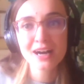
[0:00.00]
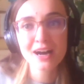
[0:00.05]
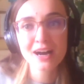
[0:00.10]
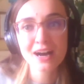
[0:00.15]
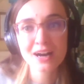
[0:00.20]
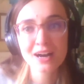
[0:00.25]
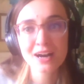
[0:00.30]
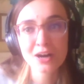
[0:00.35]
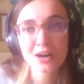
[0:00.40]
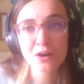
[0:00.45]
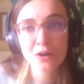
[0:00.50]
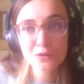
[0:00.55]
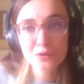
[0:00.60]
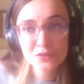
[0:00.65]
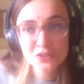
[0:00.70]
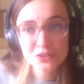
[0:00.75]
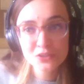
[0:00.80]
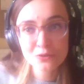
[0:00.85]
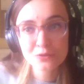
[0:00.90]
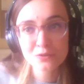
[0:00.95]

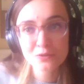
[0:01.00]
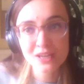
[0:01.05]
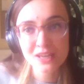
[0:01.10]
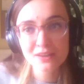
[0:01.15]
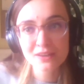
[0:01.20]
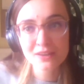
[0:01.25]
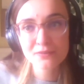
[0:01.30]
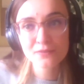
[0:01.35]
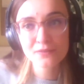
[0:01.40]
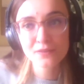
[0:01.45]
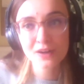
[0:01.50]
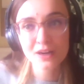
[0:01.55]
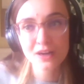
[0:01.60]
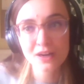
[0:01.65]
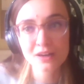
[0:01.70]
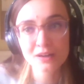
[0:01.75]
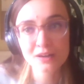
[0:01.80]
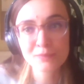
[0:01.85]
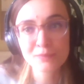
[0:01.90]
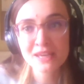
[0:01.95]
Also, if
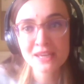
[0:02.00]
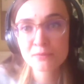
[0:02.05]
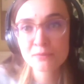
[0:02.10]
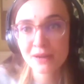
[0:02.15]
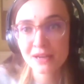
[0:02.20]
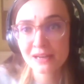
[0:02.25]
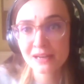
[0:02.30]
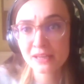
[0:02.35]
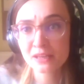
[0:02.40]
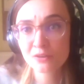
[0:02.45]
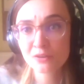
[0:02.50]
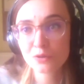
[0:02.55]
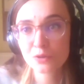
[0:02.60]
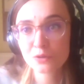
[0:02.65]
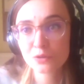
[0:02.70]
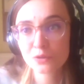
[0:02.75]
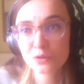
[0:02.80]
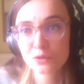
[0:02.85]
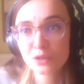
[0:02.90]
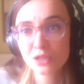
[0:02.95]
being
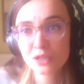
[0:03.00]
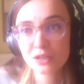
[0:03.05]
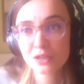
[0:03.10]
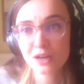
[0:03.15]
bilingual,